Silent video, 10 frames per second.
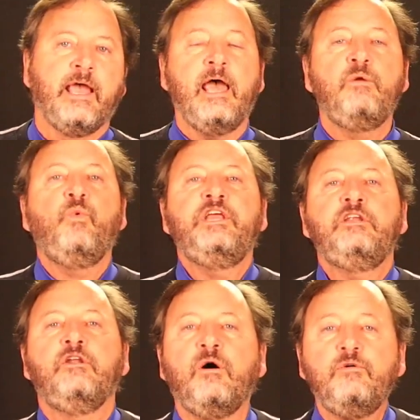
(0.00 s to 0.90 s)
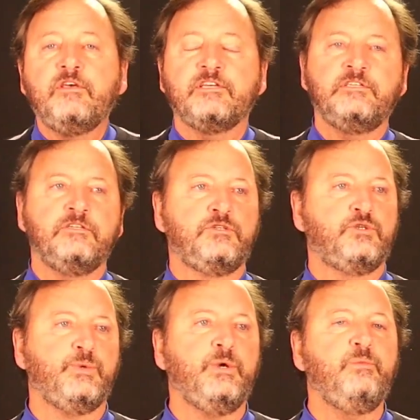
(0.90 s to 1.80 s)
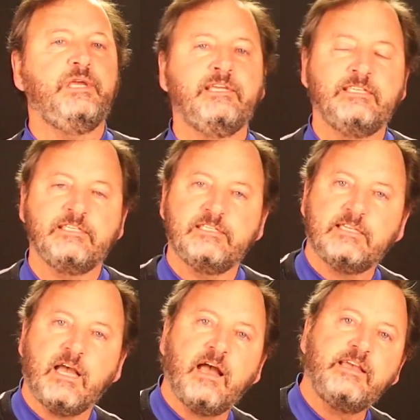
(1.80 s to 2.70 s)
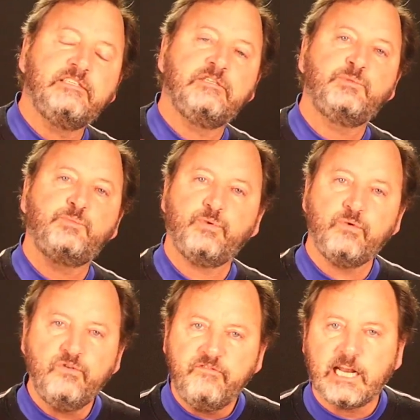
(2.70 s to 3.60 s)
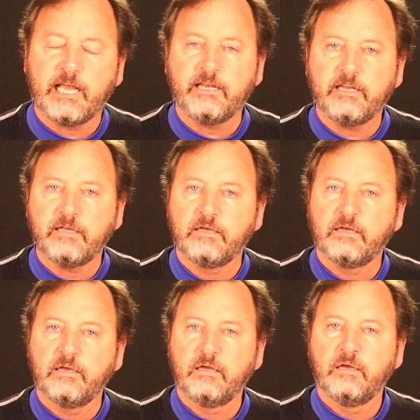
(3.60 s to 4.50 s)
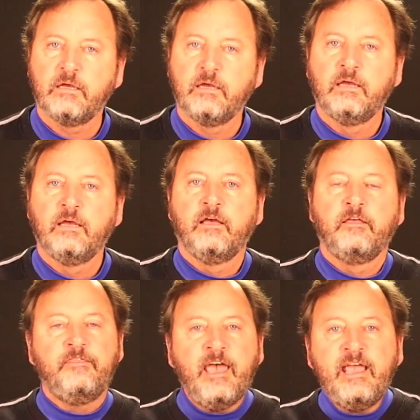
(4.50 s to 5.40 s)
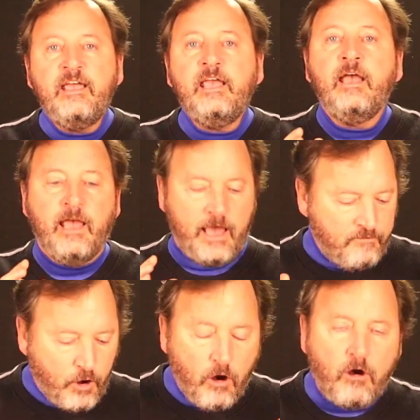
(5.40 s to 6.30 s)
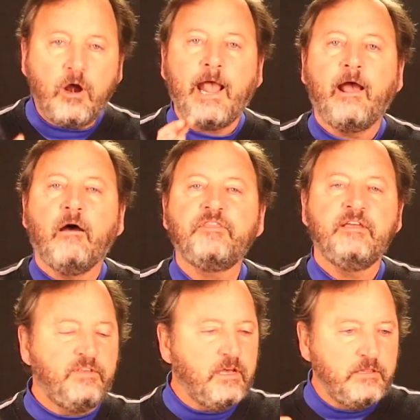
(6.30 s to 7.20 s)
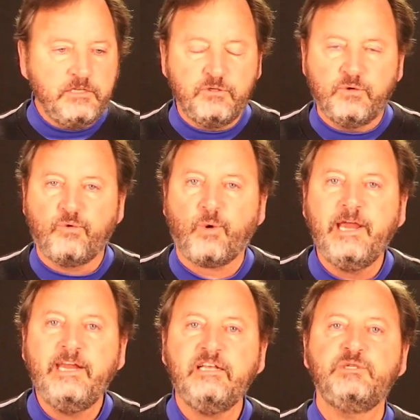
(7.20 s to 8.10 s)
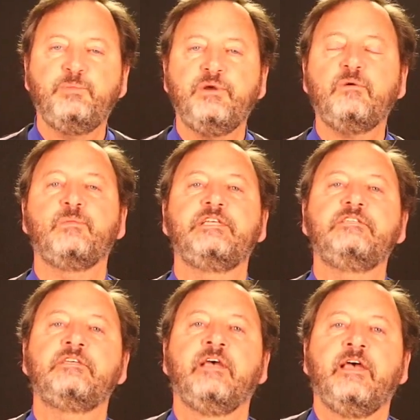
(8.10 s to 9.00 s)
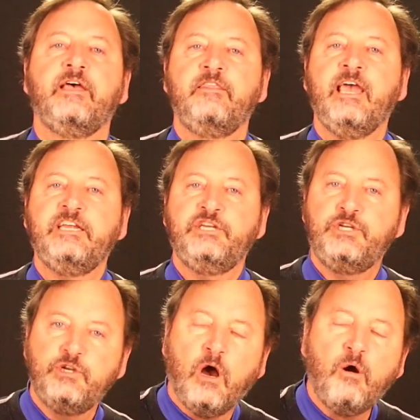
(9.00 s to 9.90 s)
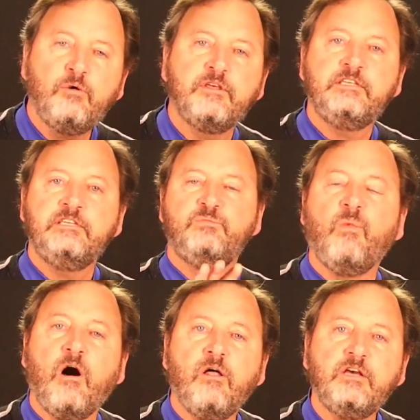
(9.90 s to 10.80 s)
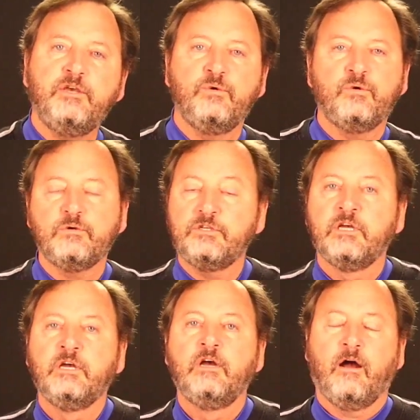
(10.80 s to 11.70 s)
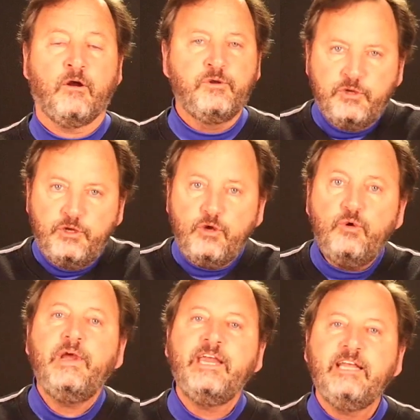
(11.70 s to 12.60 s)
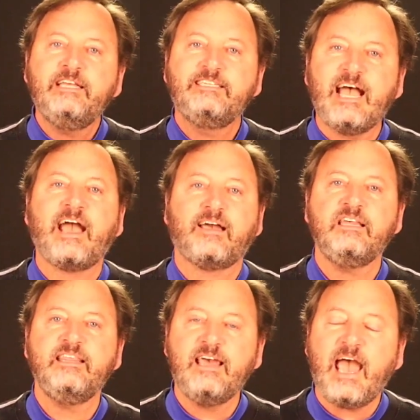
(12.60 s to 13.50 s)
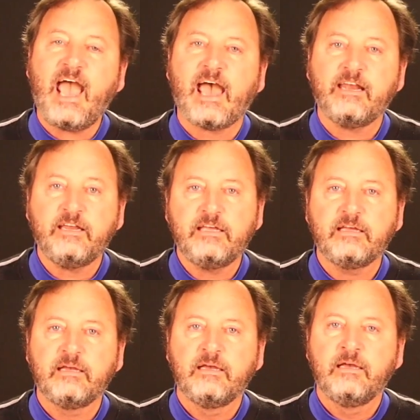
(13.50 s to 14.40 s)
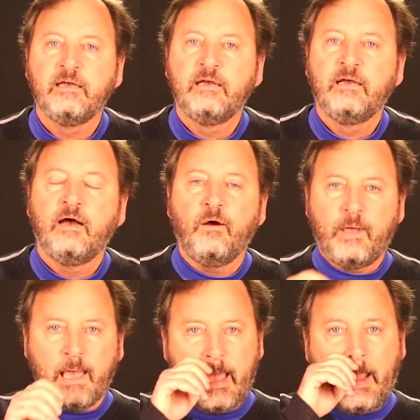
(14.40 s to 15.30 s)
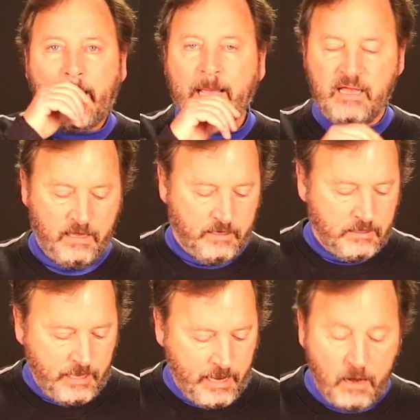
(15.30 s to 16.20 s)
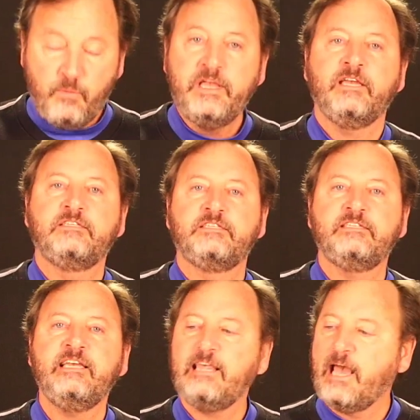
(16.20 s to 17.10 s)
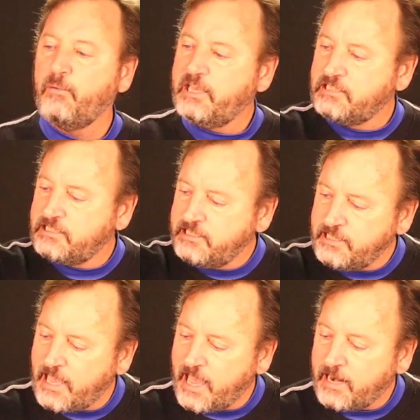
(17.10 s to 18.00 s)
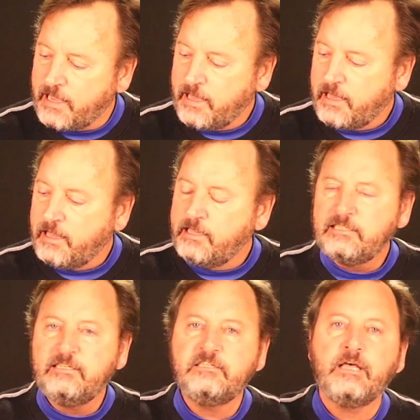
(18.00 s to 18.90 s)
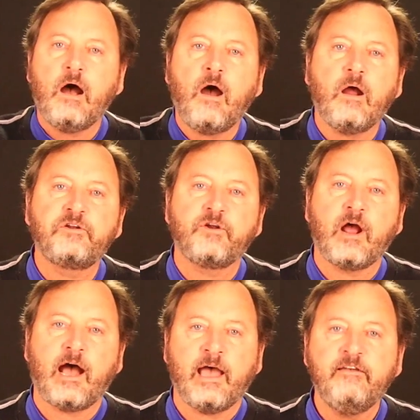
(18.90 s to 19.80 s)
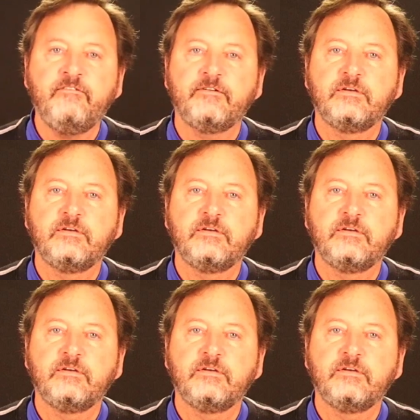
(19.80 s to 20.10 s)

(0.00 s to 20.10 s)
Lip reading: And we know this is true because science has proven it. They have gone out, they've done these great experiments. They show that these molecules are doing exactly that. Okay? And we can see that. We can see that this is the hard drive.